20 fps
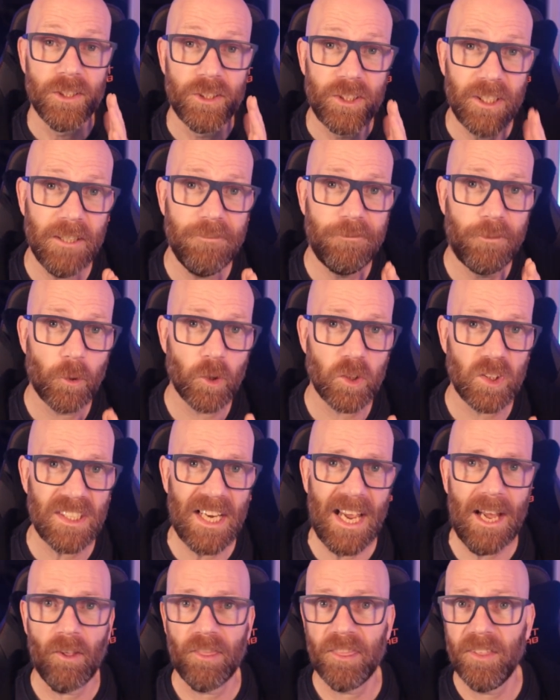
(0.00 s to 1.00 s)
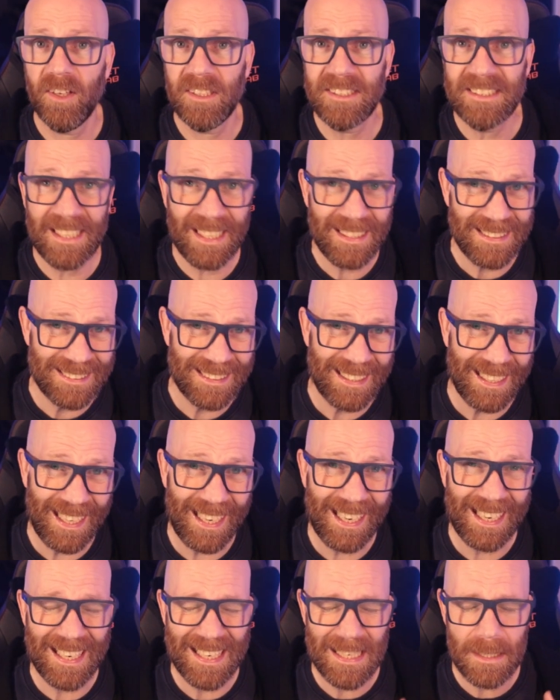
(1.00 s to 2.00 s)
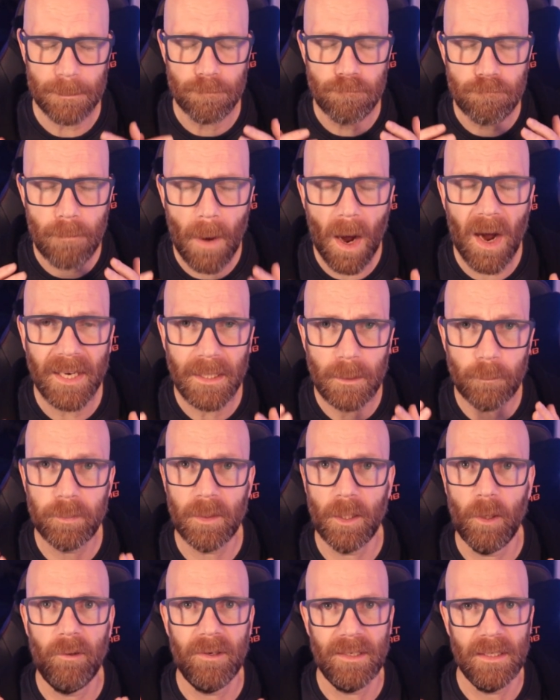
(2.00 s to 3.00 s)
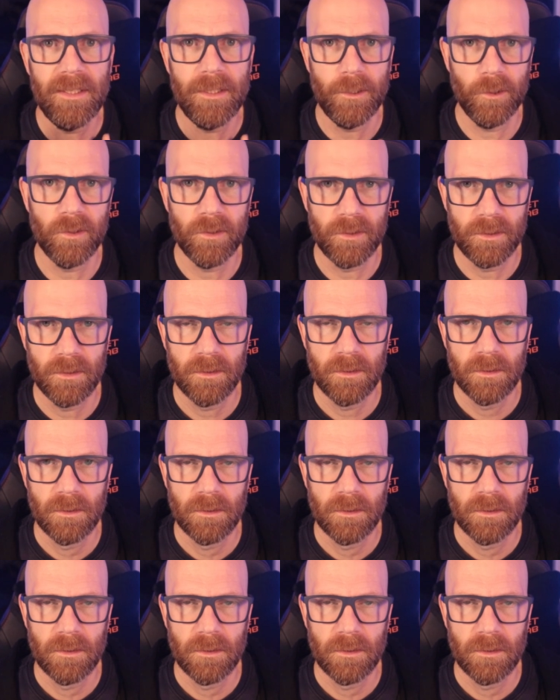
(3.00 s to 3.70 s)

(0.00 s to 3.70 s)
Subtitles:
GeForce Now 38 tier is mind-blowingly good,